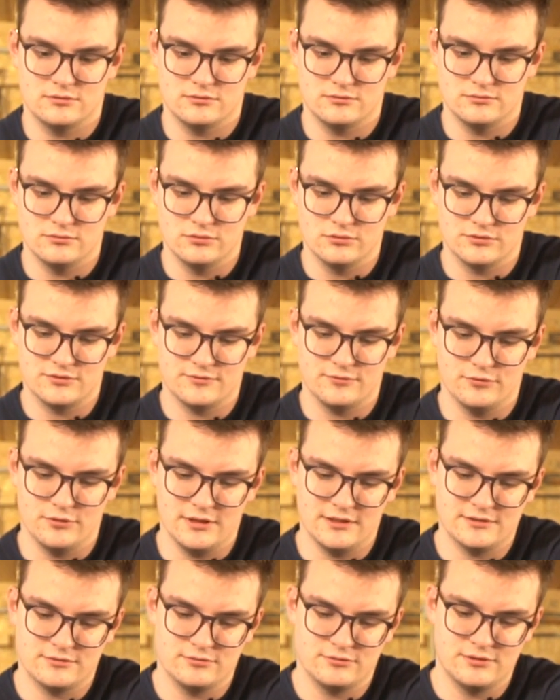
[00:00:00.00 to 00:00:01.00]
looks for
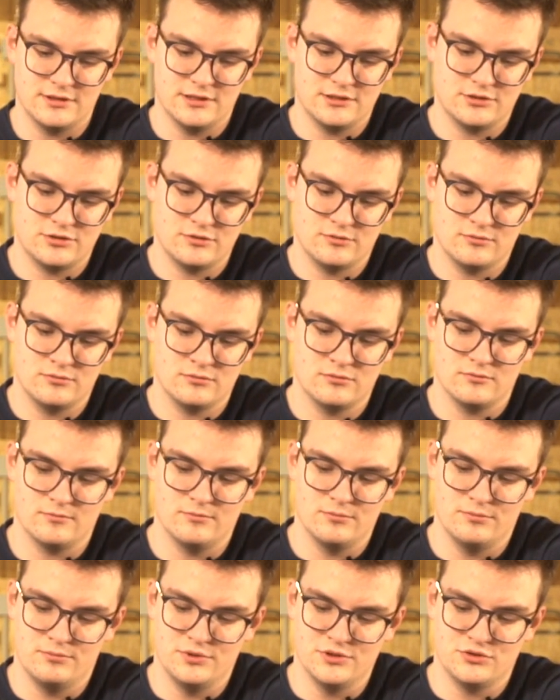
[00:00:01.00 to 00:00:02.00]
extra tension
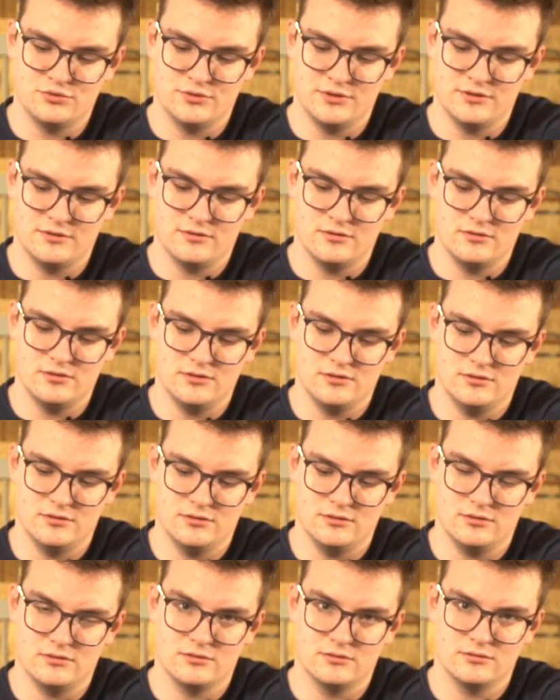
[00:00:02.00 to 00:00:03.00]
between
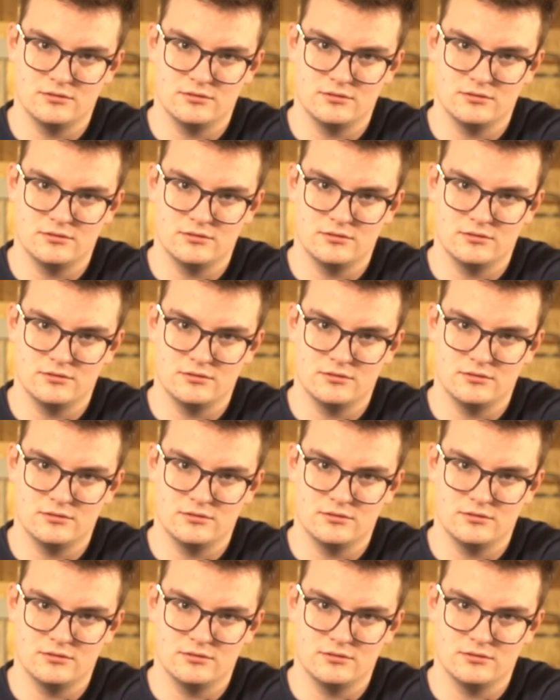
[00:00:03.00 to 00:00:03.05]
the